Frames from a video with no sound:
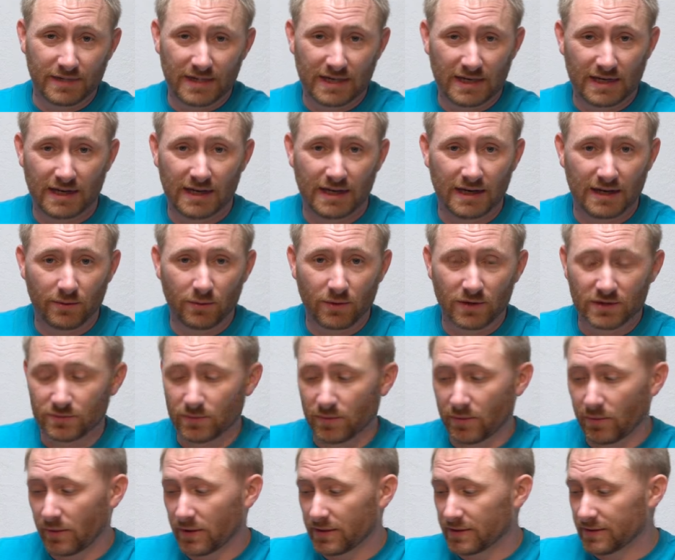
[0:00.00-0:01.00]
It was
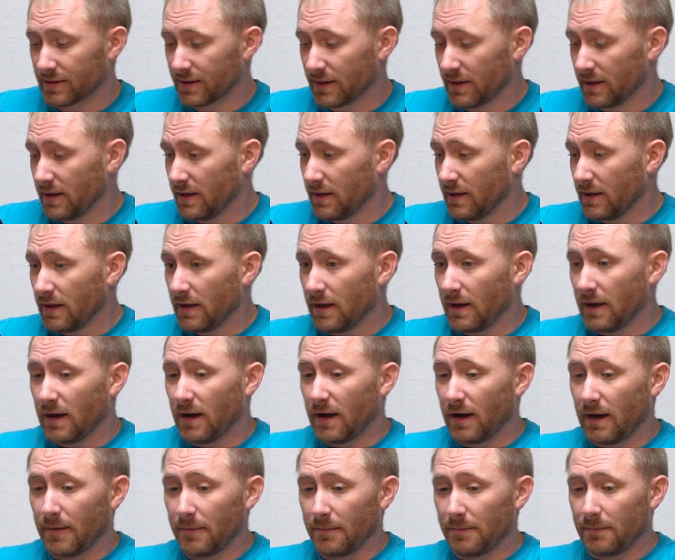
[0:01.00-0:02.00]
what it was.
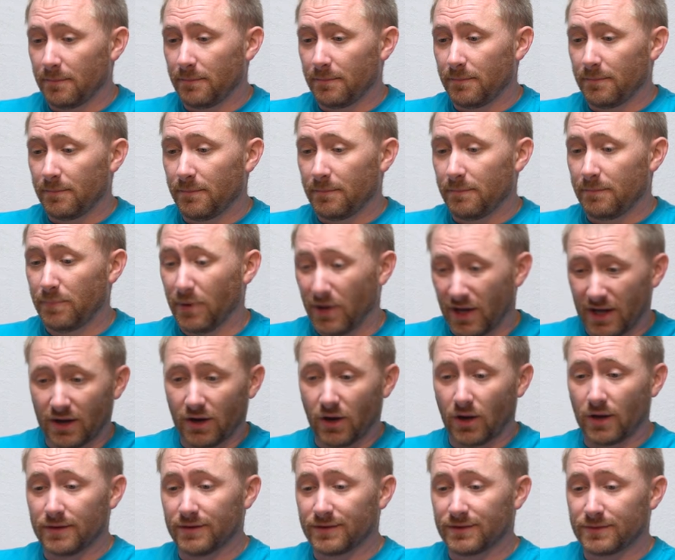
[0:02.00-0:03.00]
But
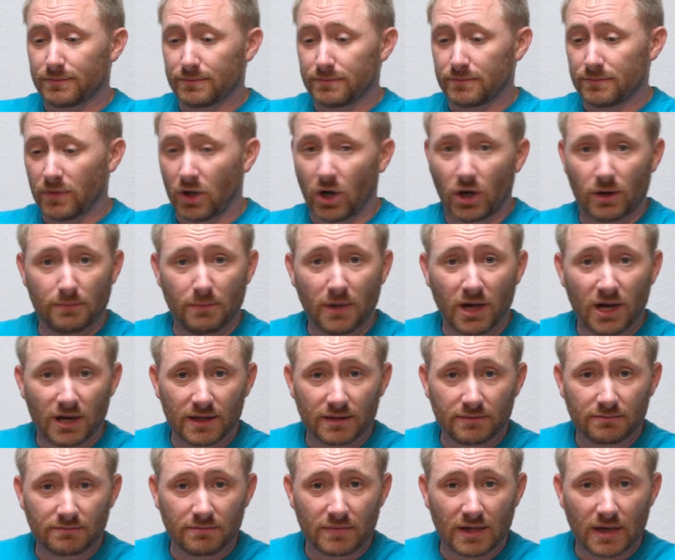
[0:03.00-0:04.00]
on
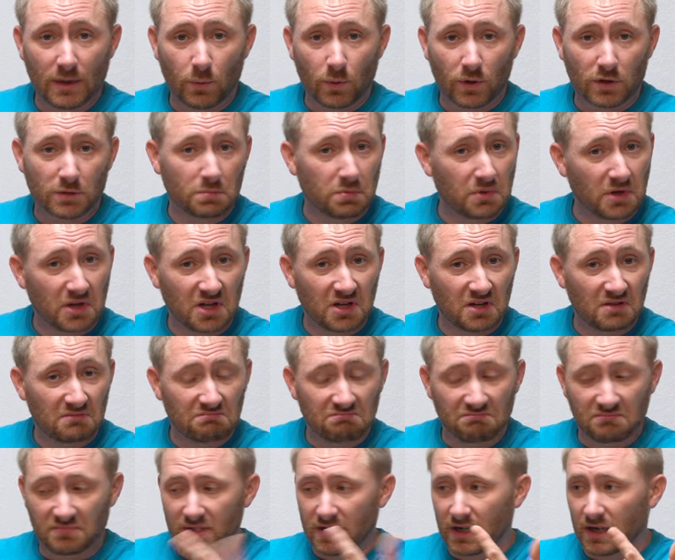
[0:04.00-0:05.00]
mud, it worked pretty
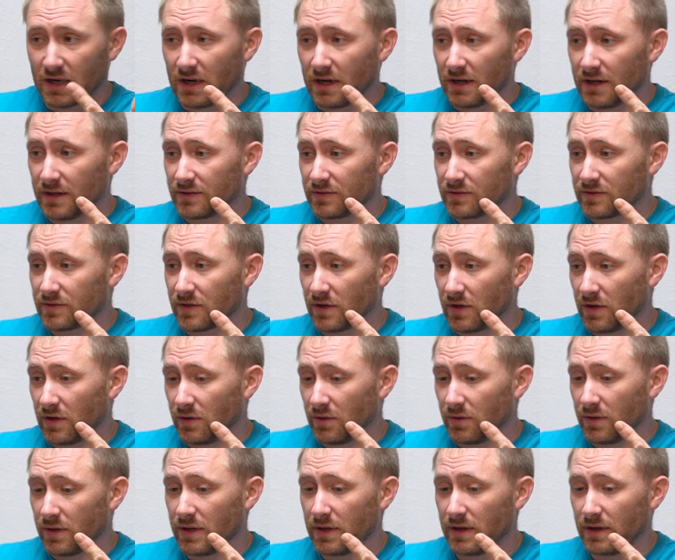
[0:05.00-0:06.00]
good.
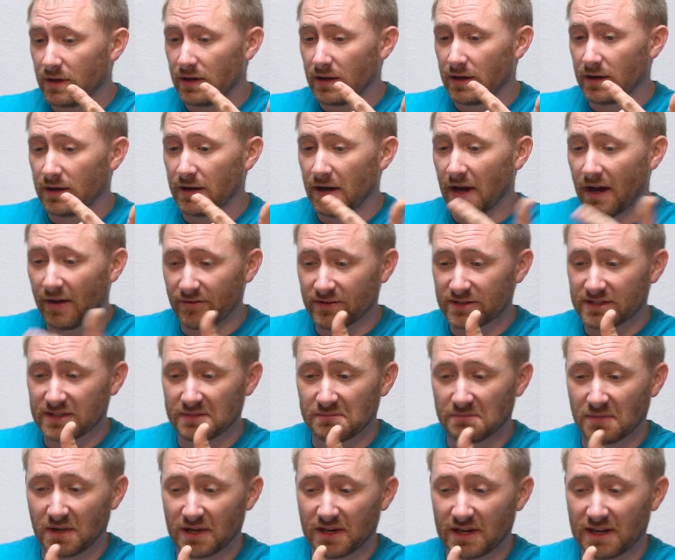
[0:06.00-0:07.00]

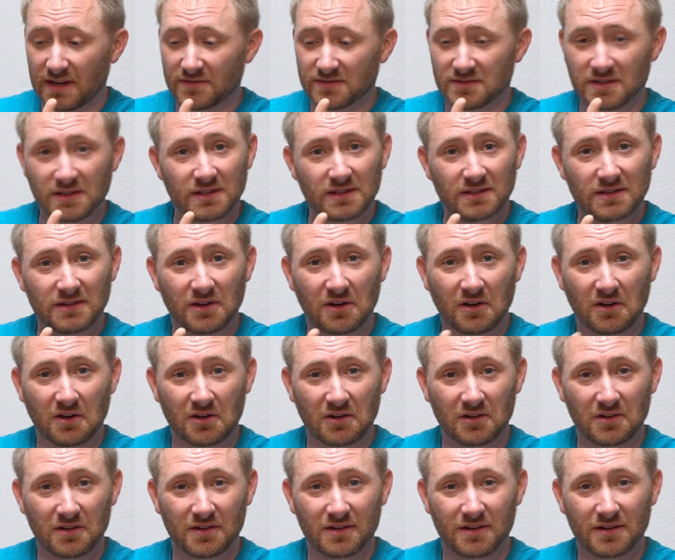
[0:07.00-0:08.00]
Obviously mud leaves a
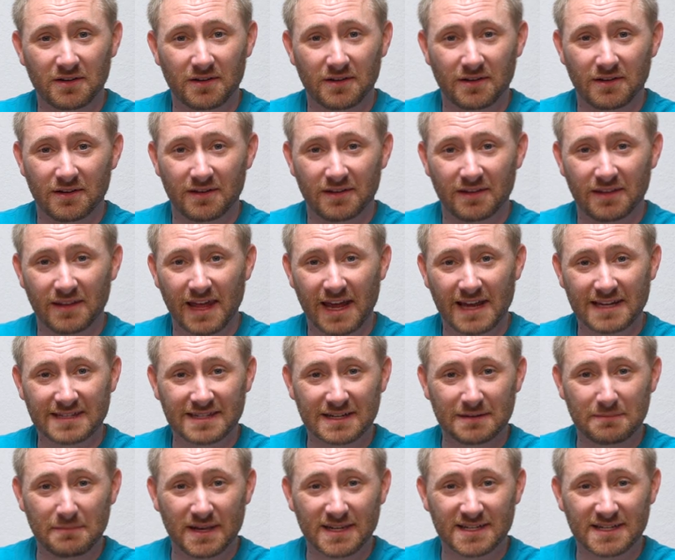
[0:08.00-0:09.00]
longer
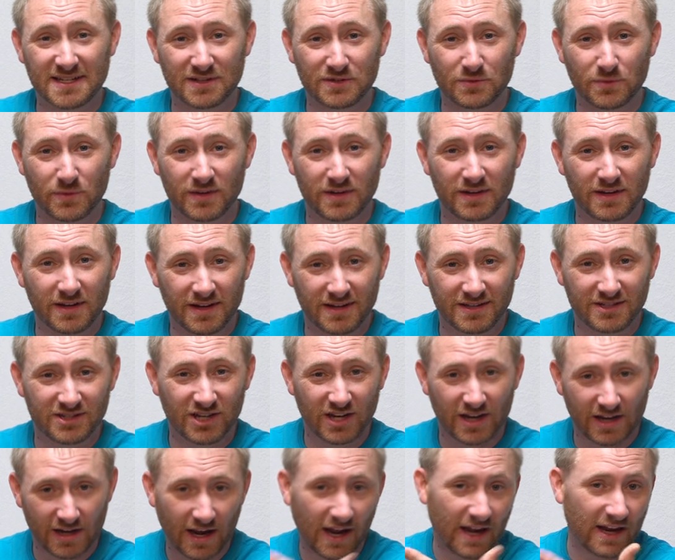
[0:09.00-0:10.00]
lasting message with you because
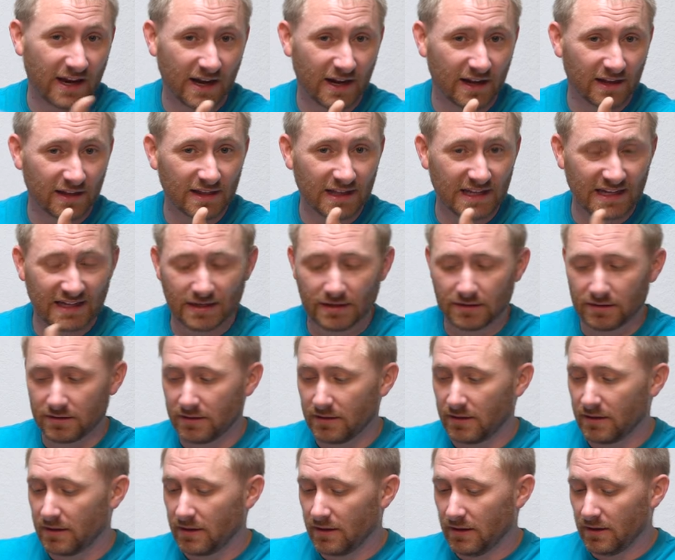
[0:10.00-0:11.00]
you got to clean it,
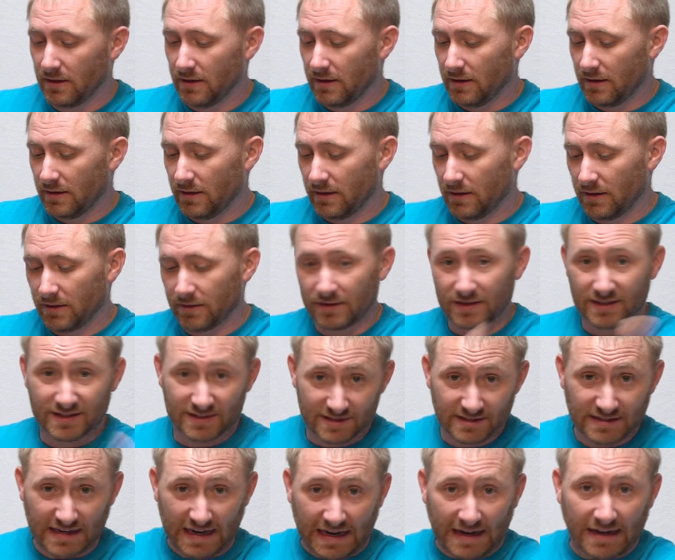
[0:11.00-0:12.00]

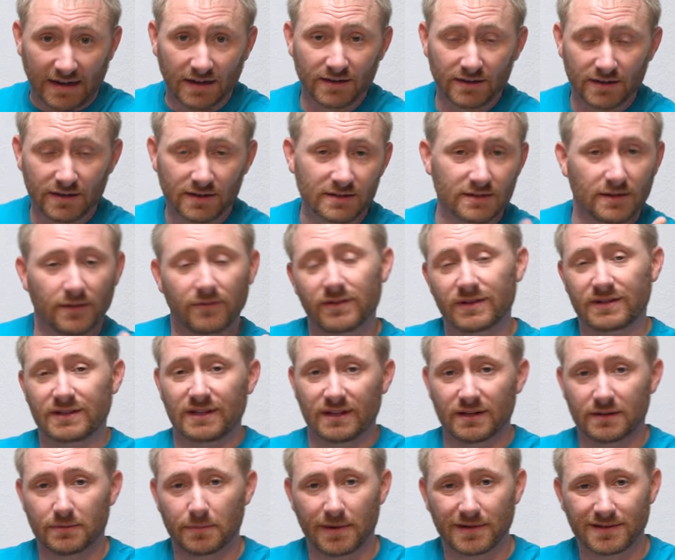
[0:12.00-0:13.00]
than sand does.
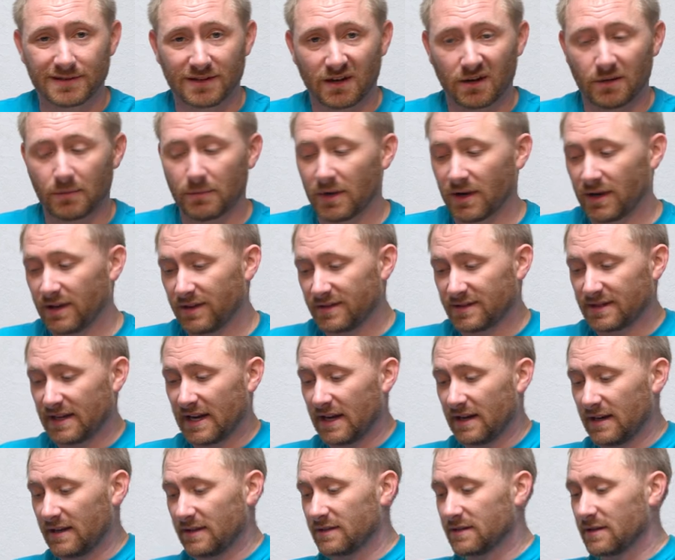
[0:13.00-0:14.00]
Obviously it depends on how muddy the
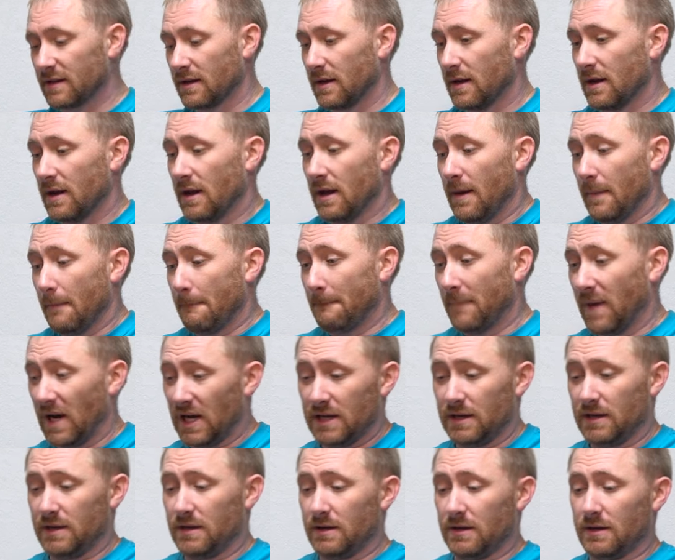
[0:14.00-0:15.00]
sand is,
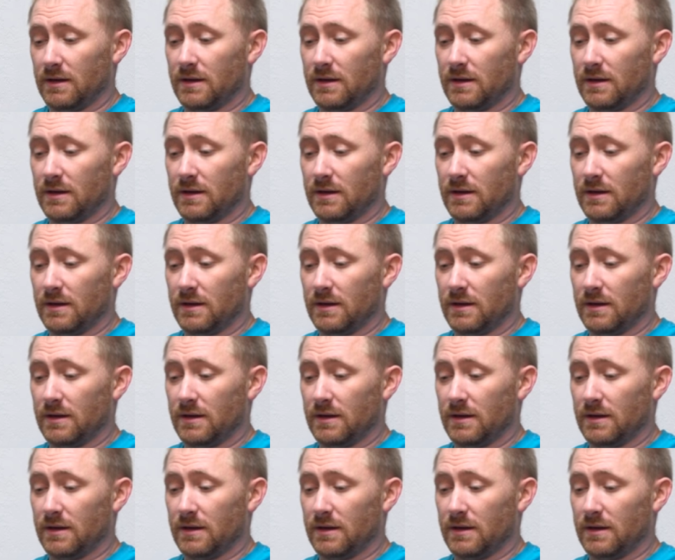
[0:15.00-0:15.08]
but